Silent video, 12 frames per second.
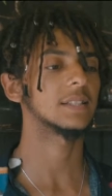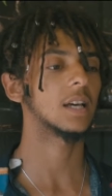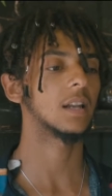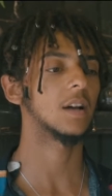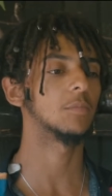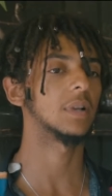
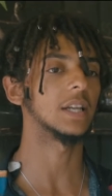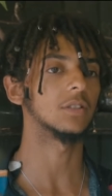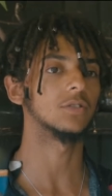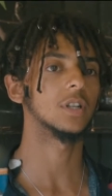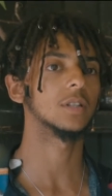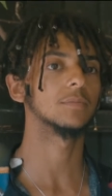started out playing
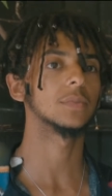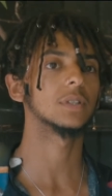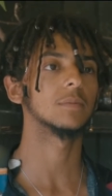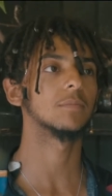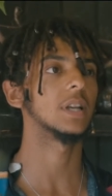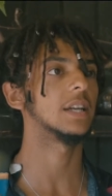
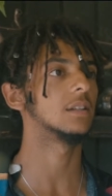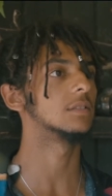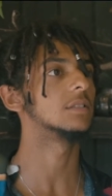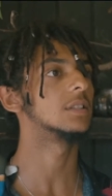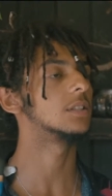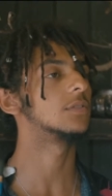drums,
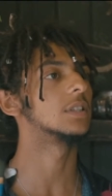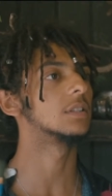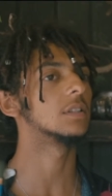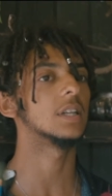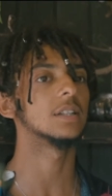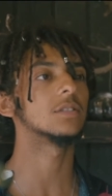playing
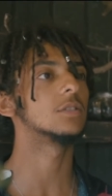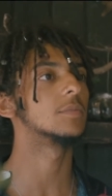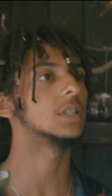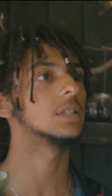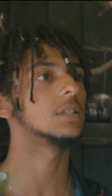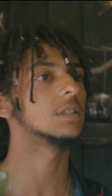different
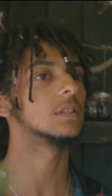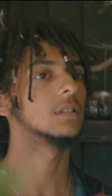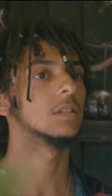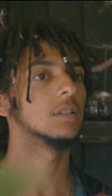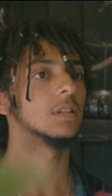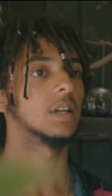instruments,
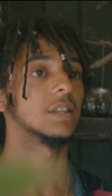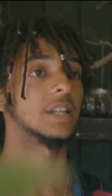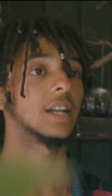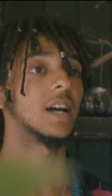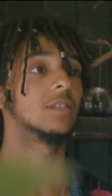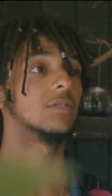and then
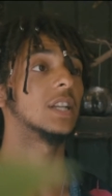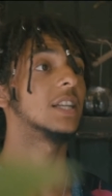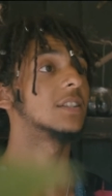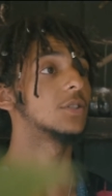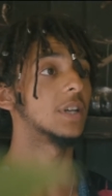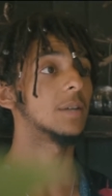I got really
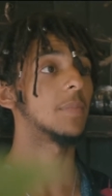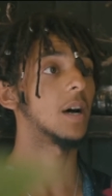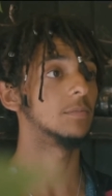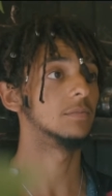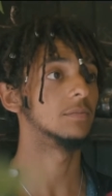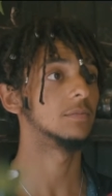into hip
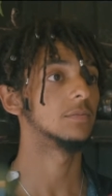hop,